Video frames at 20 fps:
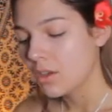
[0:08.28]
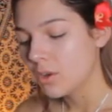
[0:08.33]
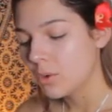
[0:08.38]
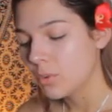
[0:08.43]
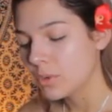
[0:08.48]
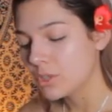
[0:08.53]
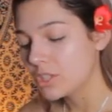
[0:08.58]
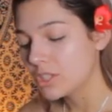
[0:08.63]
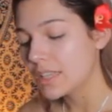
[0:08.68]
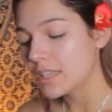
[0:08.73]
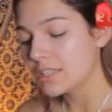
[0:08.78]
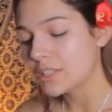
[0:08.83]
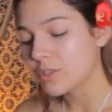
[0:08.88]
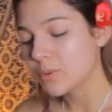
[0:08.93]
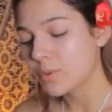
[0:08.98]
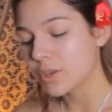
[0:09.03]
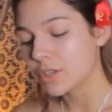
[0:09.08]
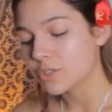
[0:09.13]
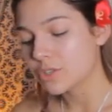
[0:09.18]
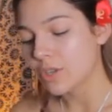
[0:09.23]
which says
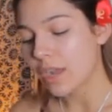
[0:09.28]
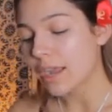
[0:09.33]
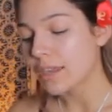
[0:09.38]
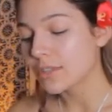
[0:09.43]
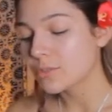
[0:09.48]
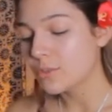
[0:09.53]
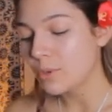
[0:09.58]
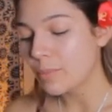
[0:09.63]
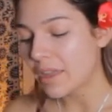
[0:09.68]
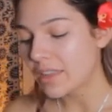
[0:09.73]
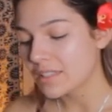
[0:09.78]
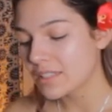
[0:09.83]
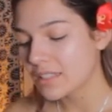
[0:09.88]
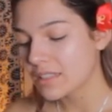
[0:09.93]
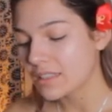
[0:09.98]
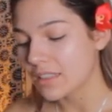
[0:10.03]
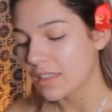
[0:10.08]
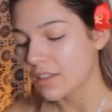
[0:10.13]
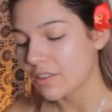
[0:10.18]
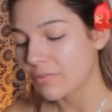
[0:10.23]
you attract
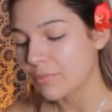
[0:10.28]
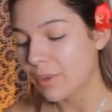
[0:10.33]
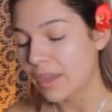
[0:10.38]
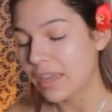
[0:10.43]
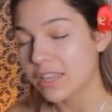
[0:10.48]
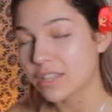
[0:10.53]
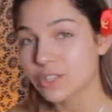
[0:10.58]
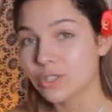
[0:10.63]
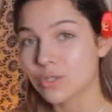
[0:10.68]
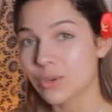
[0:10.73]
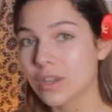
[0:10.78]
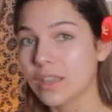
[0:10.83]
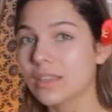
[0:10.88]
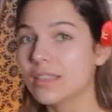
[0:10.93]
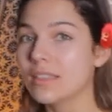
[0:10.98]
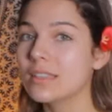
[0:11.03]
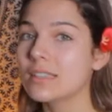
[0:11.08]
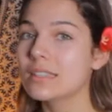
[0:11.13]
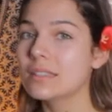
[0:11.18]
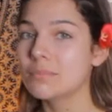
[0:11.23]
romantic love by
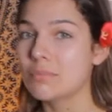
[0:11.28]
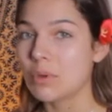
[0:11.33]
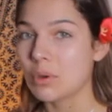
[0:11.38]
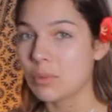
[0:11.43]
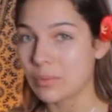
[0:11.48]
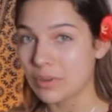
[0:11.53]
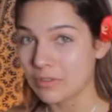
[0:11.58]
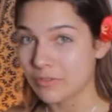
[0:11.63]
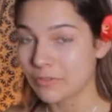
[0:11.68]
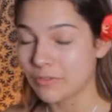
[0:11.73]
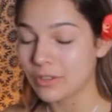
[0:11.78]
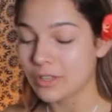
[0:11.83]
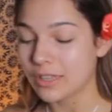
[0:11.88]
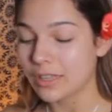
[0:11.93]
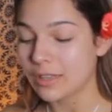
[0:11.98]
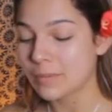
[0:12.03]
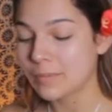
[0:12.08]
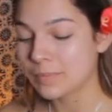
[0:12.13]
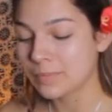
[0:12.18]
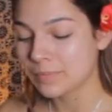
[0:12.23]
enjoying this moment
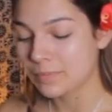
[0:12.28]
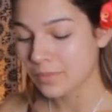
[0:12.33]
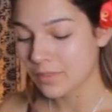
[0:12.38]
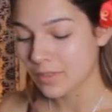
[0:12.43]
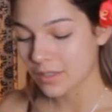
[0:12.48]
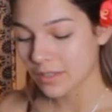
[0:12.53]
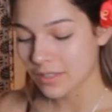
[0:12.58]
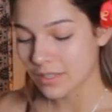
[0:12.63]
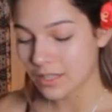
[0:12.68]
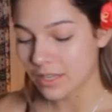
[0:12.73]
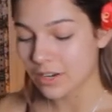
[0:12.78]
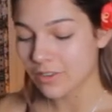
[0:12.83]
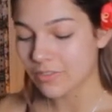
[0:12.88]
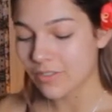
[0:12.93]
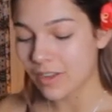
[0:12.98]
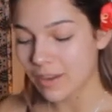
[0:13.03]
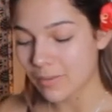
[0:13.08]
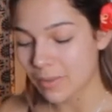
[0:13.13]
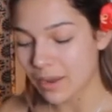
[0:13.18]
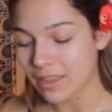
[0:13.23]
fully.
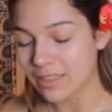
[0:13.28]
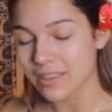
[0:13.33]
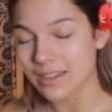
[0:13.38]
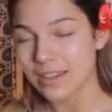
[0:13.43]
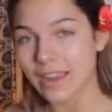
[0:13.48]
Clarified by the